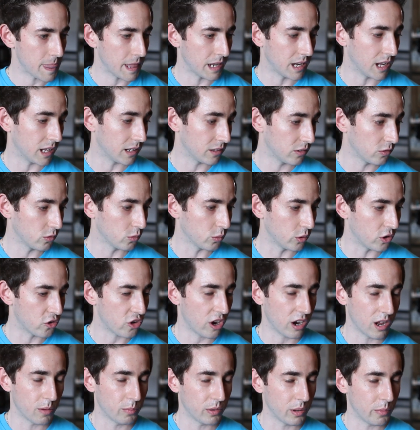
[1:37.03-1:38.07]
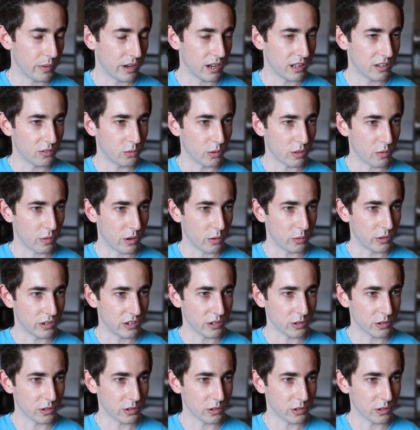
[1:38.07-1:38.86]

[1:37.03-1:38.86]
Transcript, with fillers: that we try to implement it with what